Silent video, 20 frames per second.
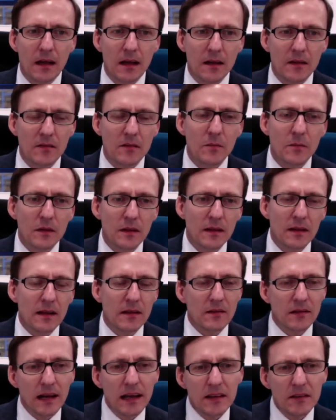something
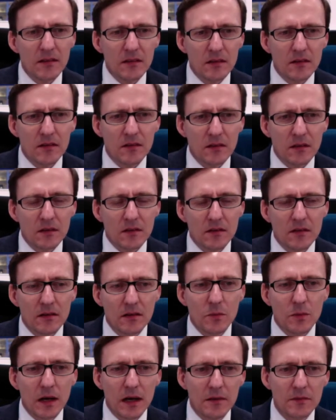that's less than certain,
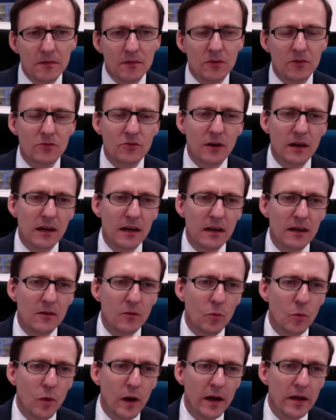and we're having to try
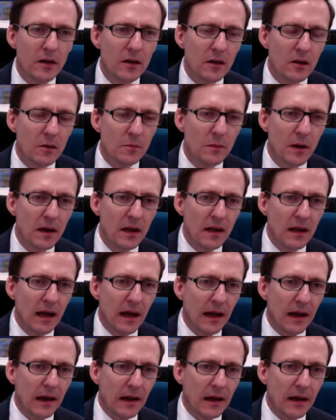and weigh up
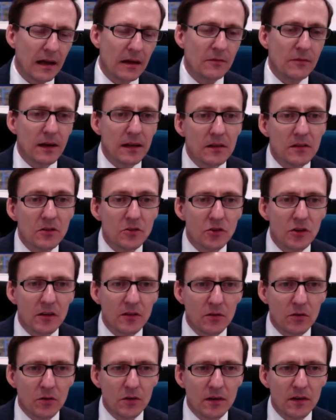
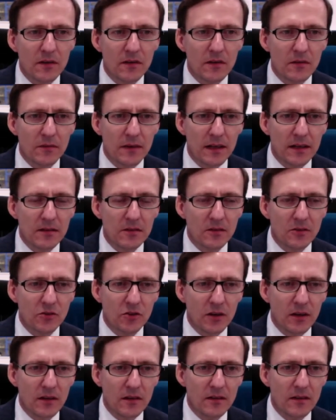advantages or
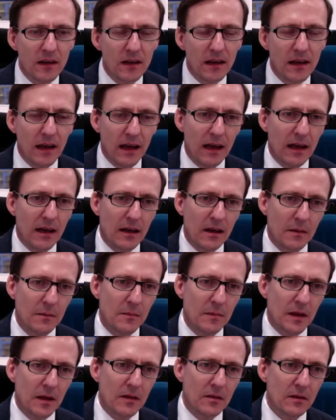disadvantages,
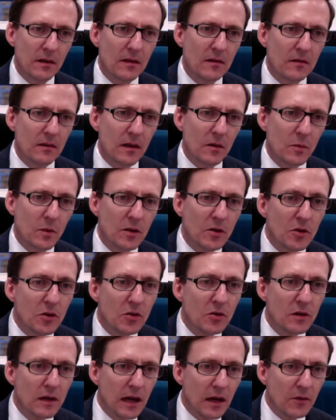things that we
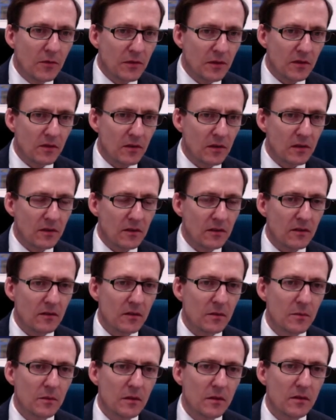do know for certain,
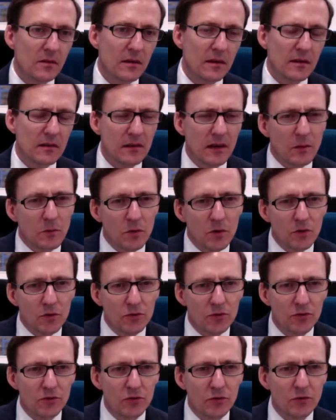some of the things that we're not
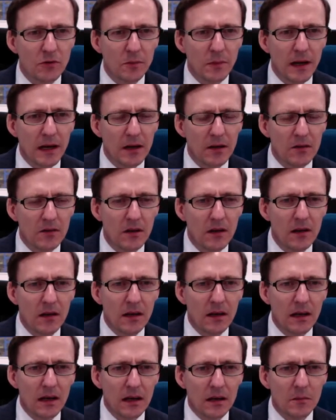sure about,
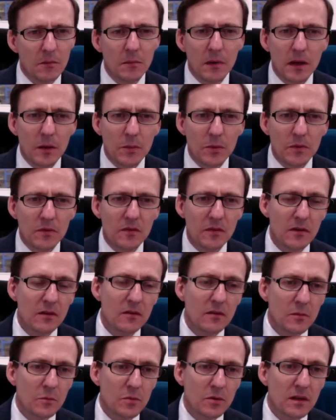and make
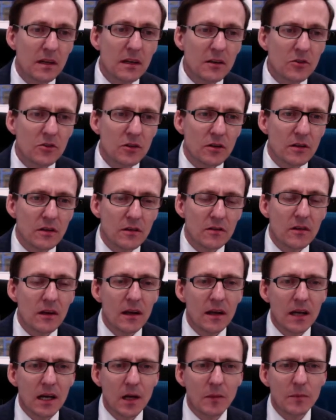certain predictions
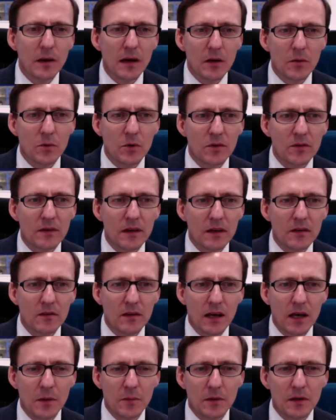about what's going to
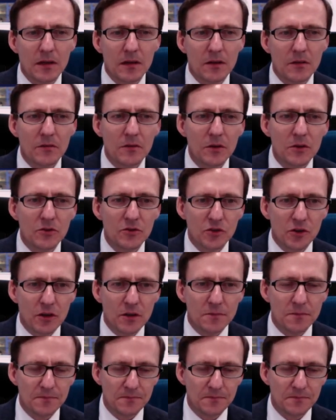happen in the future.